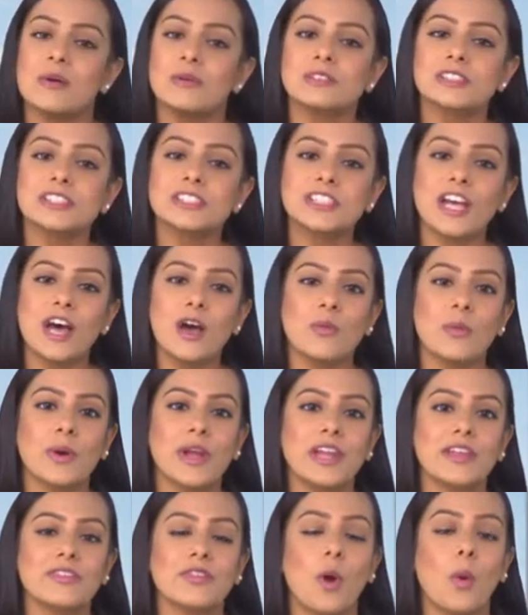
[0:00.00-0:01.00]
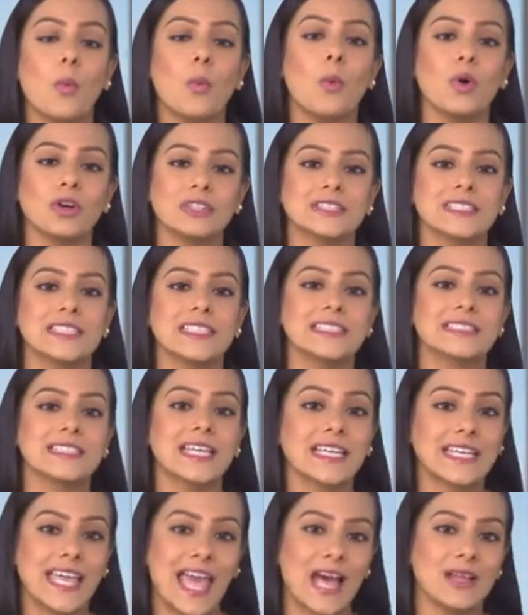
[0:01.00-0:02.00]
We'll start with what is
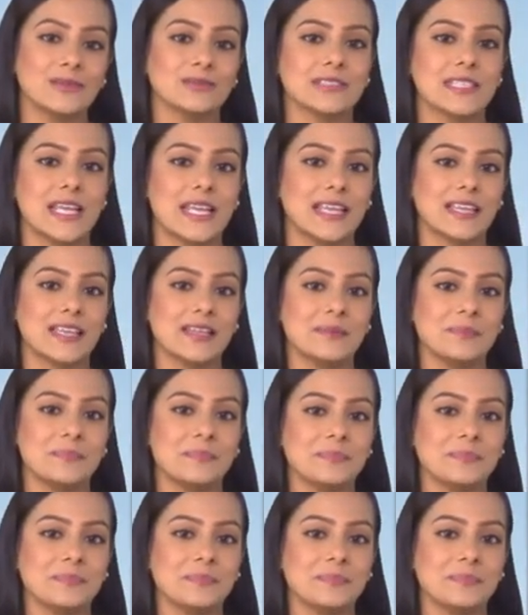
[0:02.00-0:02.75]
accounting.